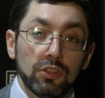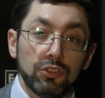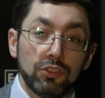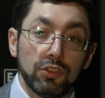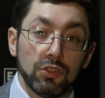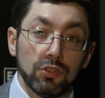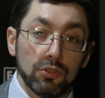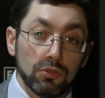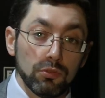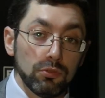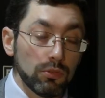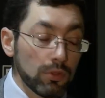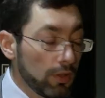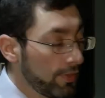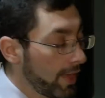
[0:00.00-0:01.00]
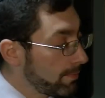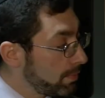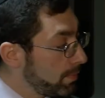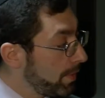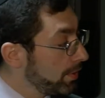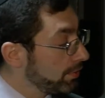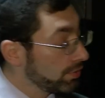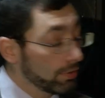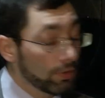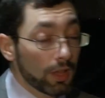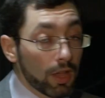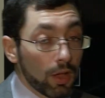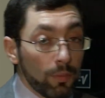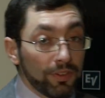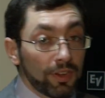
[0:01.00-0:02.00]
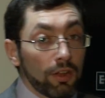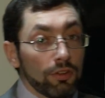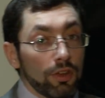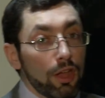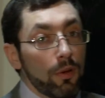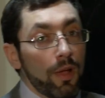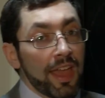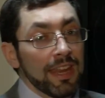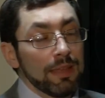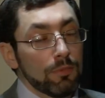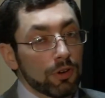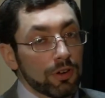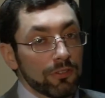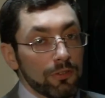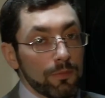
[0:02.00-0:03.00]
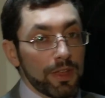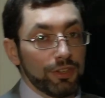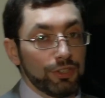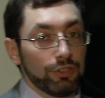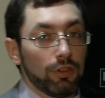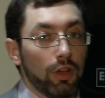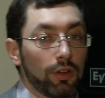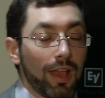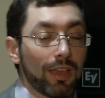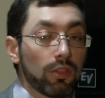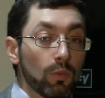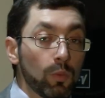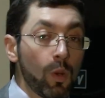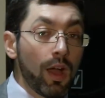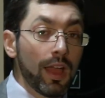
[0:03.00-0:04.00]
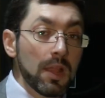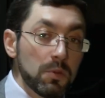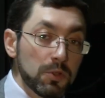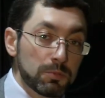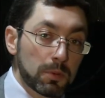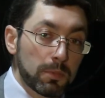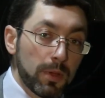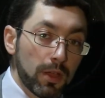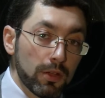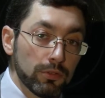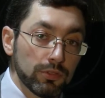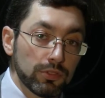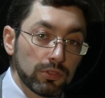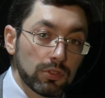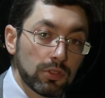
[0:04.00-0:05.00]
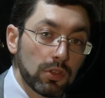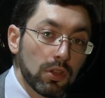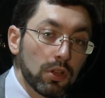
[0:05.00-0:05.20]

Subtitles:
to that proposal. We don't know any more information on either why it was proposed